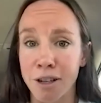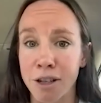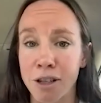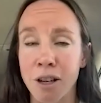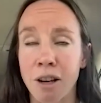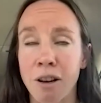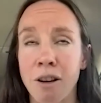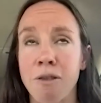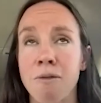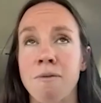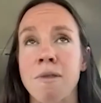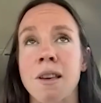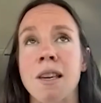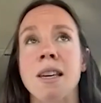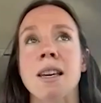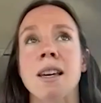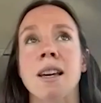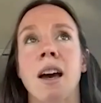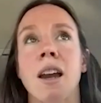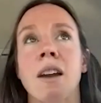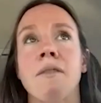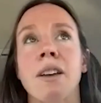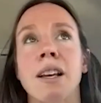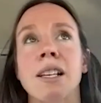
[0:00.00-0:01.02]
So
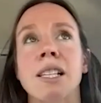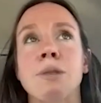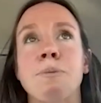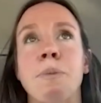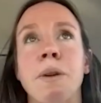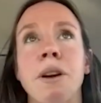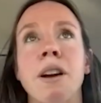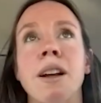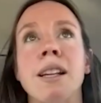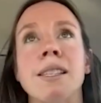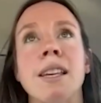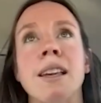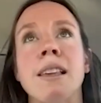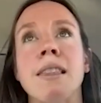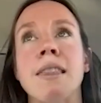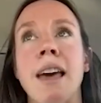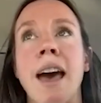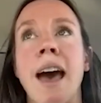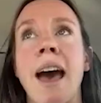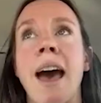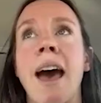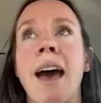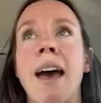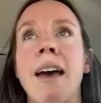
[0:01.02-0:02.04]
kind of experiencing
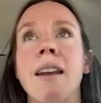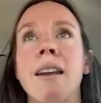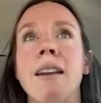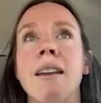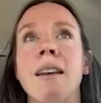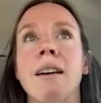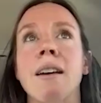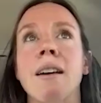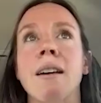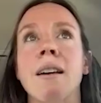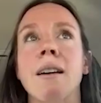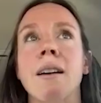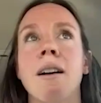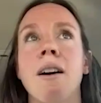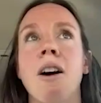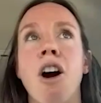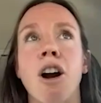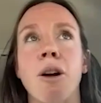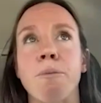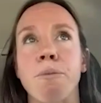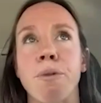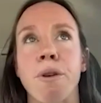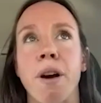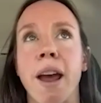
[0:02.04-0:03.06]
that
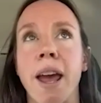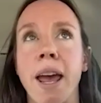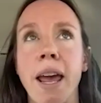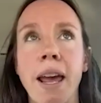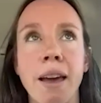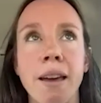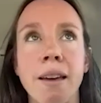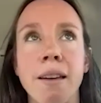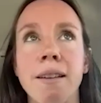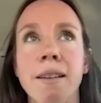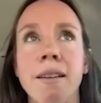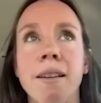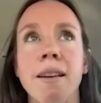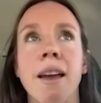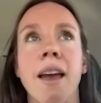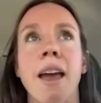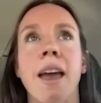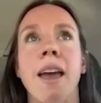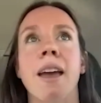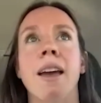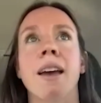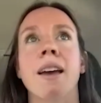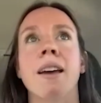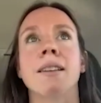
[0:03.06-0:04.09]
heartbreak
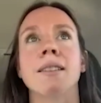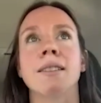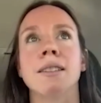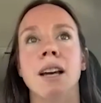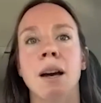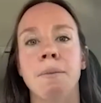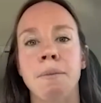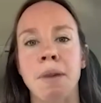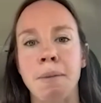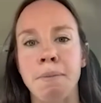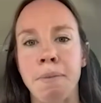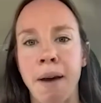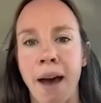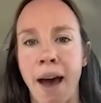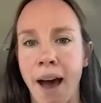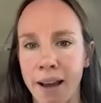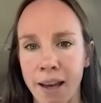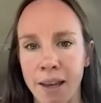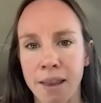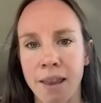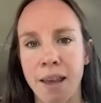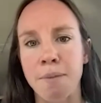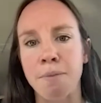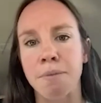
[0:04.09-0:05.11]
and coming back
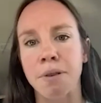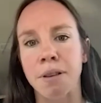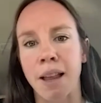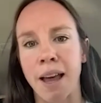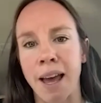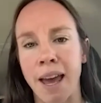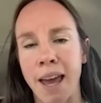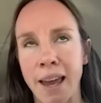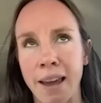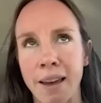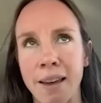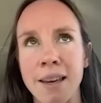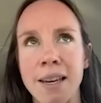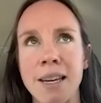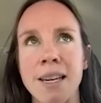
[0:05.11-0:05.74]
and then playing,